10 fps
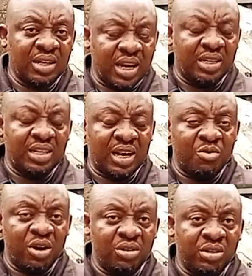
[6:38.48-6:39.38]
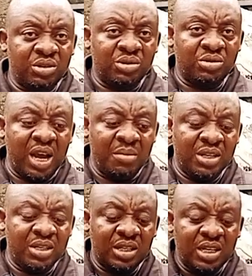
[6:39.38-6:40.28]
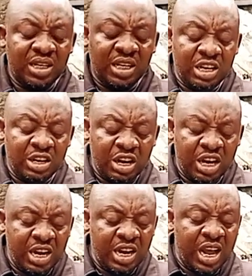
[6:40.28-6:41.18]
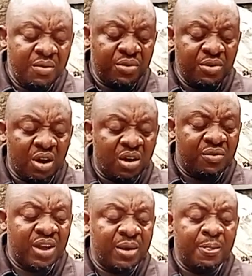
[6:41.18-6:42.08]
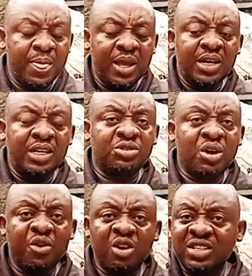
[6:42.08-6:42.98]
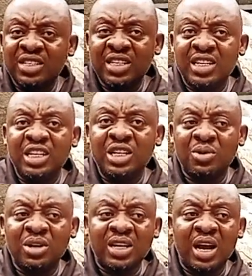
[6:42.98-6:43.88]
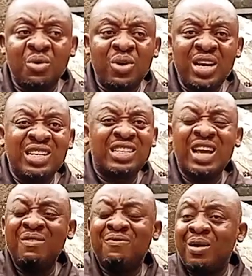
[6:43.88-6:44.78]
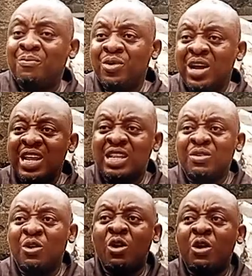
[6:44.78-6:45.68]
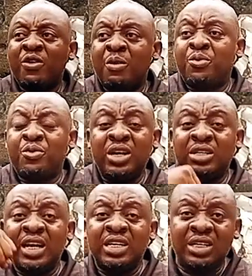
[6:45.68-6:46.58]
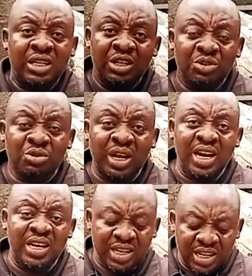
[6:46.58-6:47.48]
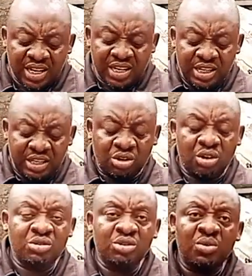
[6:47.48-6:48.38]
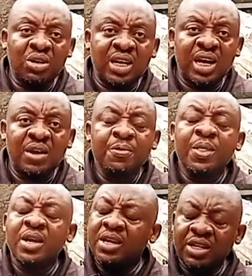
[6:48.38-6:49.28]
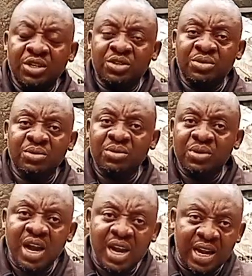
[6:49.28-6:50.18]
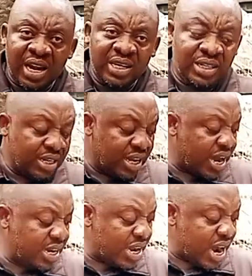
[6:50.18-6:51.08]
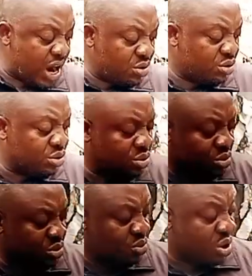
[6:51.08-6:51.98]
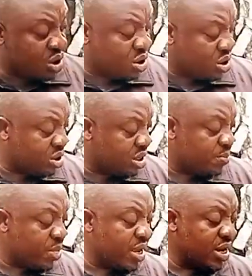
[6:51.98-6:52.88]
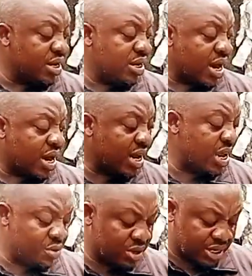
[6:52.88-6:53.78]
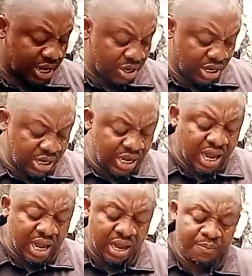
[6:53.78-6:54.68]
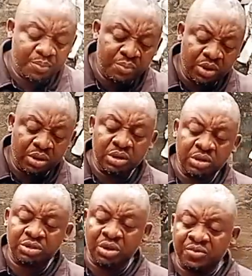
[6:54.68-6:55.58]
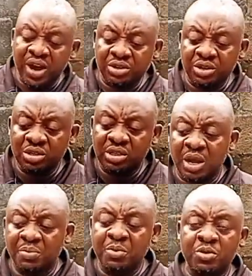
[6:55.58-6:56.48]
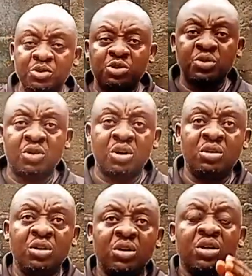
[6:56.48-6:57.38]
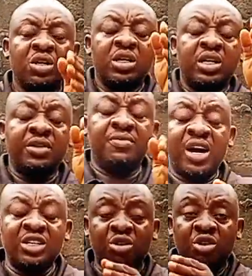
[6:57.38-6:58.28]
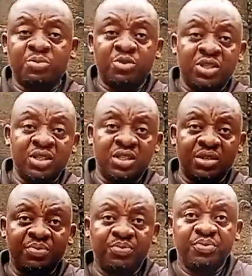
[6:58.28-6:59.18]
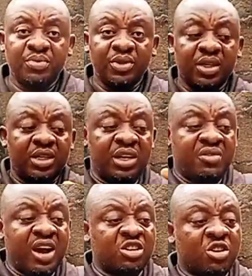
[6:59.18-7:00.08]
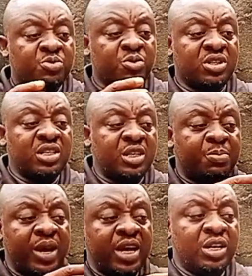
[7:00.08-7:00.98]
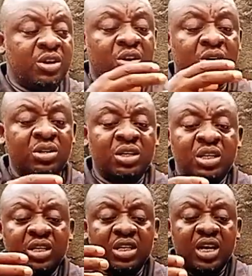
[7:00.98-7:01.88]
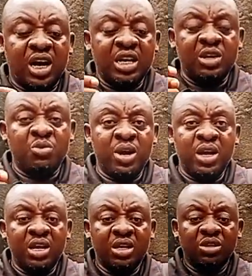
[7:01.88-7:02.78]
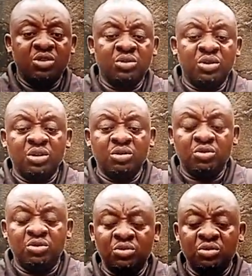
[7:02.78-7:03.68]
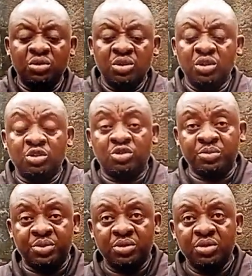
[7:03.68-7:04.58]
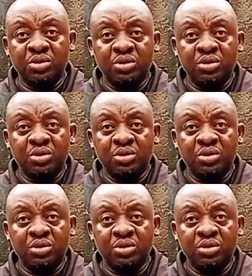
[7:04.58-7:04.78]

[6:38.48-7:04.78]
I think I'm well understood. That means the level of dissolved oxygen in the water, when it's evaporated totally, this turns your water into alkaline. And how do you work on the alkaline water? There are some factors that people use, we call the reverse osmosis. The reverse osmosis depend on the way you do your tubes.